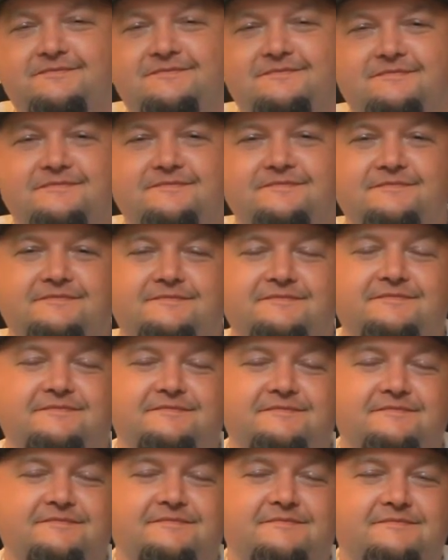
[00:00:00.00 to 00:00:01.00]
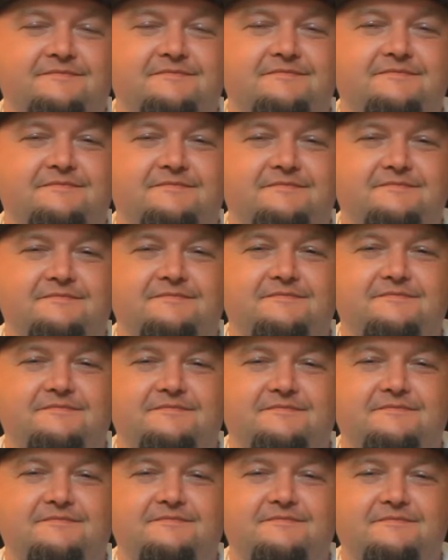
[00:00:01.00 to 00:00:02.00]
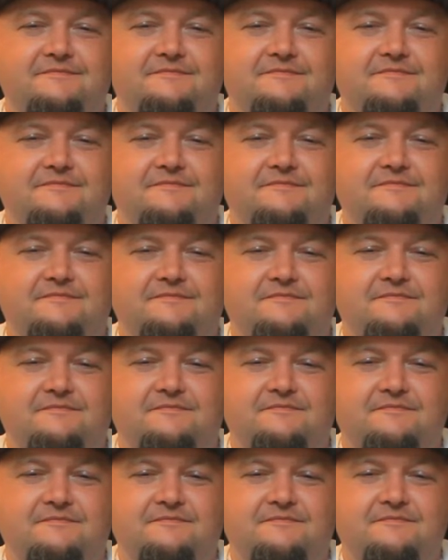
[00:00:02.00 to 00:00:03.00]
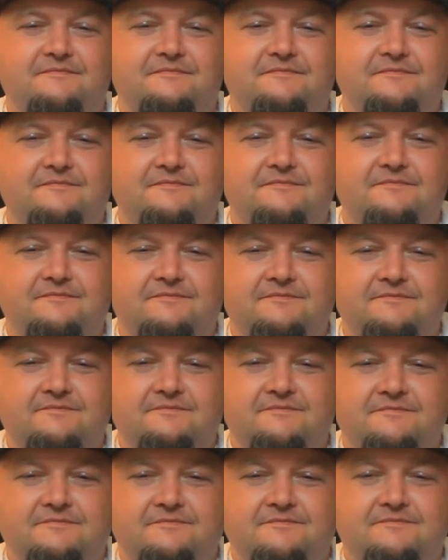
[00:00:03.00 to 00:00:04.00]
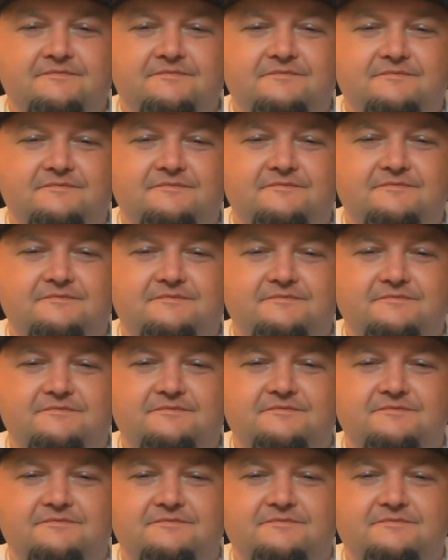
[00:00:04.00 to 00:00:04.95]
[no speech]